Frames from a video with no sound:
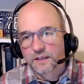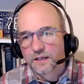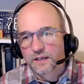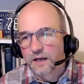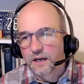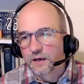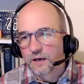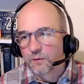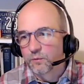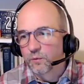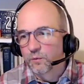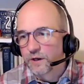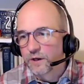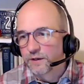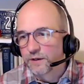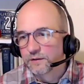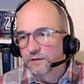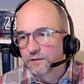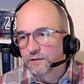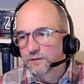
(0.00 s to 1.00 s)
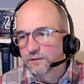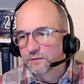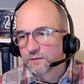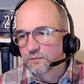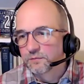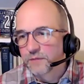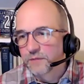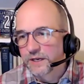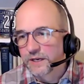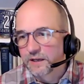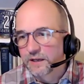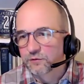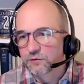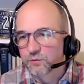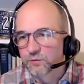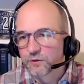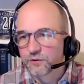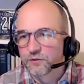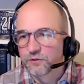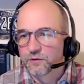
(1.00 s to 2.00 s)
um, what my
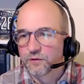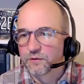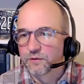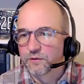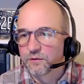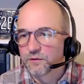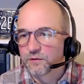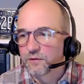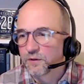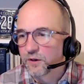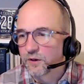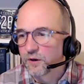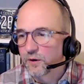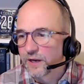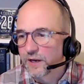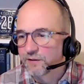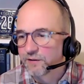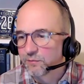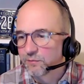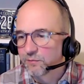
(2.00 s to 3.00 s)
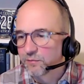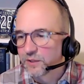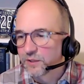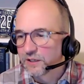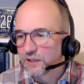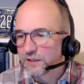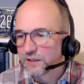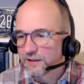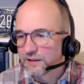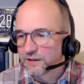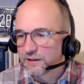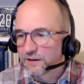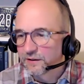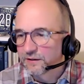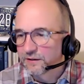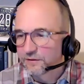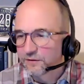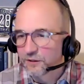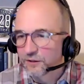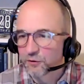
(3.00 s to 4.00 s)
guess was, uh, you know, having been in
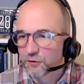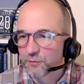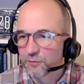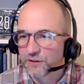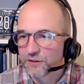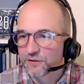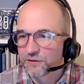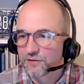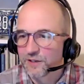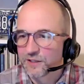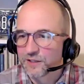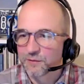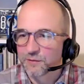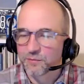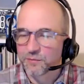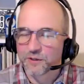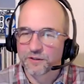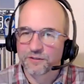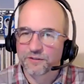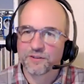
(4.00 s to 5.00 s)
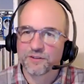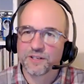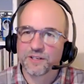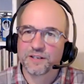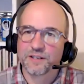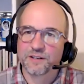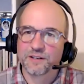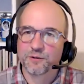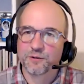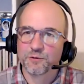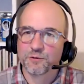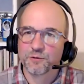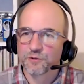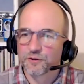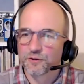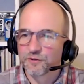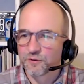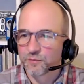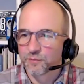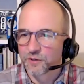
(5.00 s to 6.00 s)
the central Pennsylvania punk scene and New
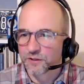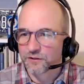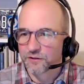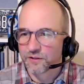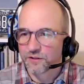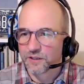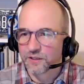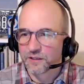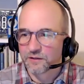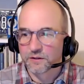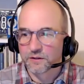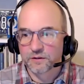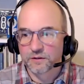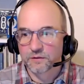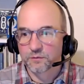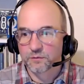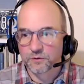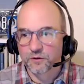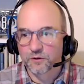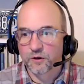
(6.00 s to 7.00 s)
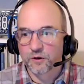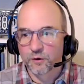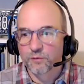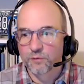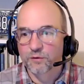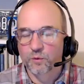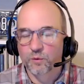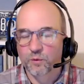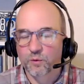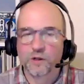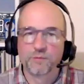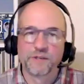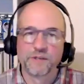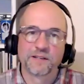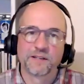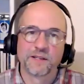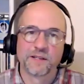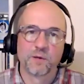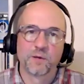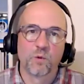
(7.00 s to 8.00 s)
Jersey punk scene, it was
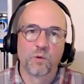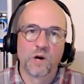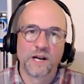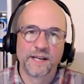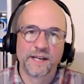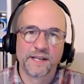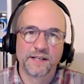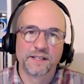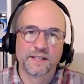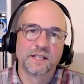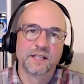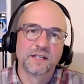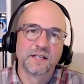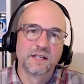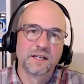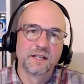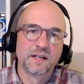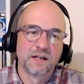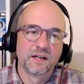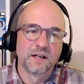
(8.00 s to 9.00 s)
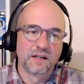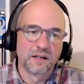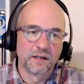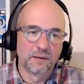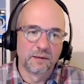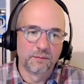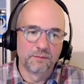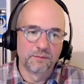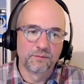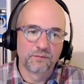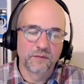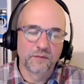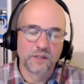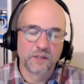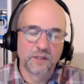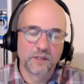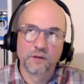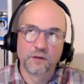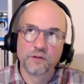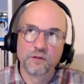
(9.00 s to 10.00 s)
overwhelmingly white. Um,
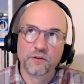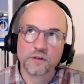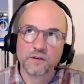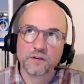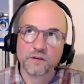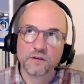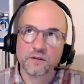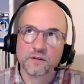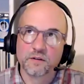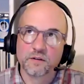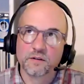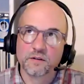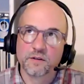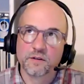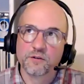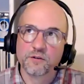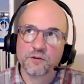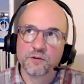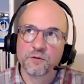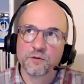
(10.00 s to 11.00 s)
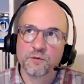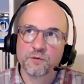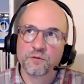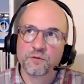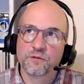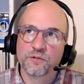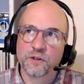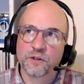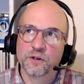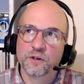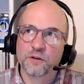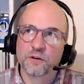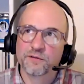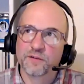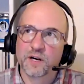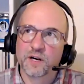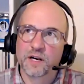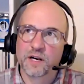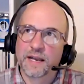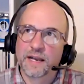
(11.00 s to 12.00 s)
you know, did did you still
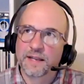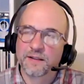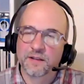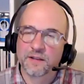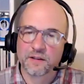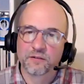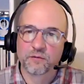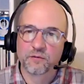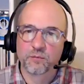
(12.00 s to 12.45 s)
find this